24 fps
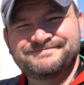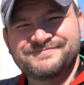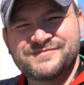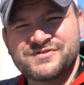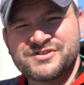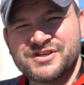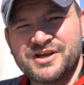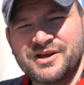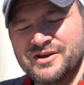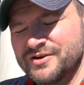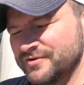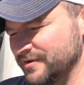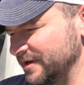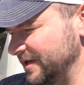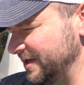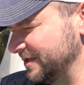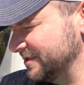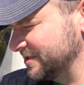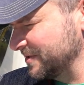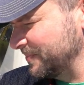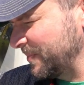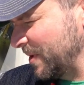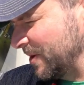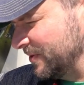So
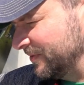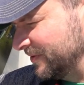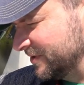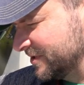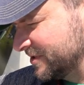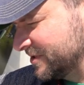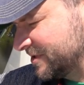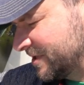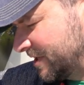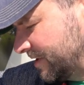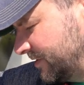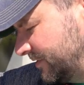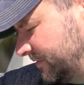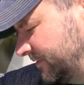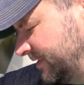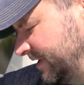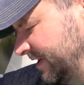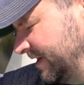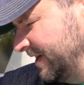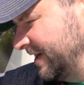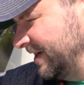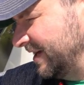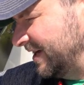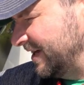it's a bonus. So
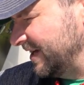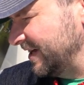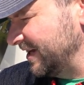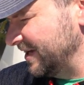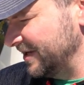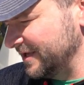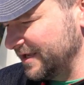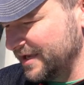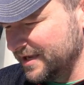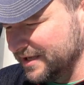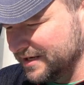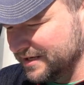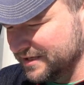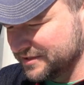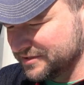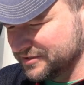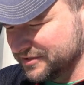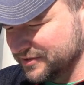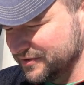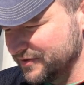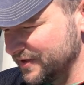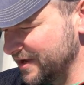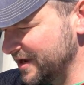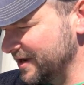yeah, let's
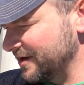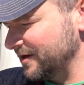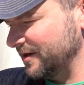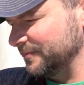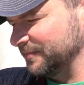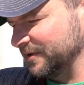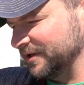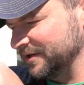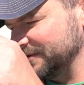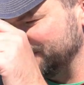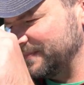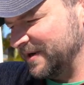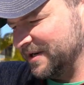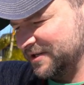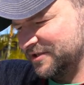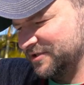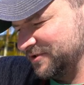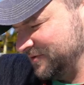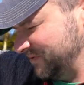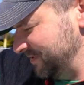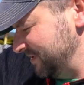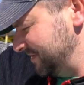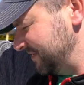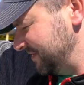do that. I'm going to make sure this